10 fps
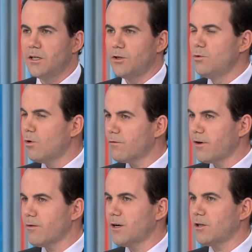You are
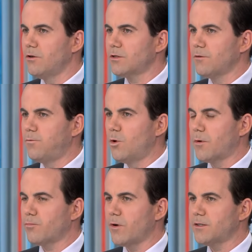very close to
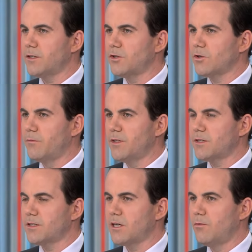former President Trump.
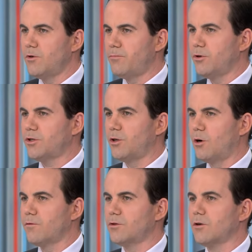This is someone who pushed to
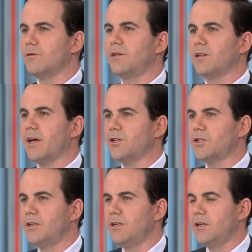overturn the
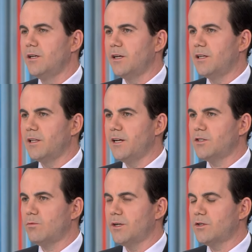election in late
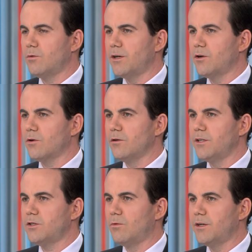2020,
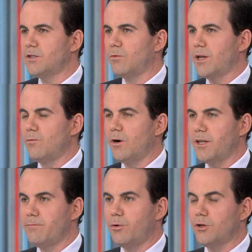early 2021.
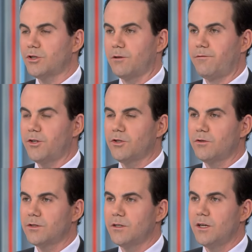He pushed
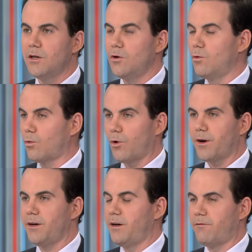officials who were
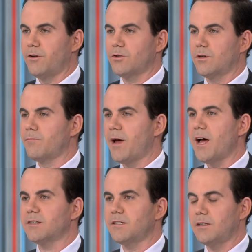working in an official
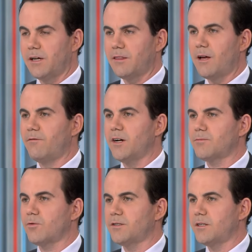capacity, like then
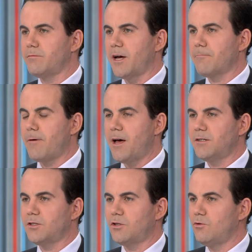Vice President Mike
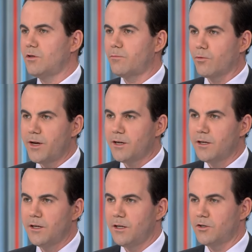Pence, to the brink
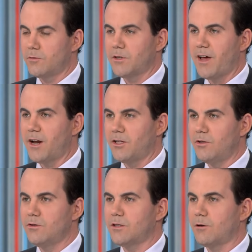in terms of how to
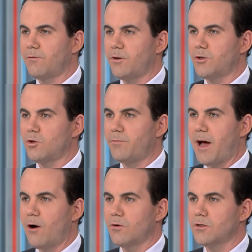use their official
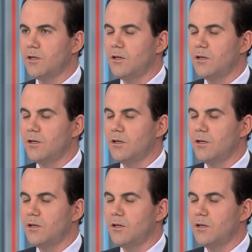powers.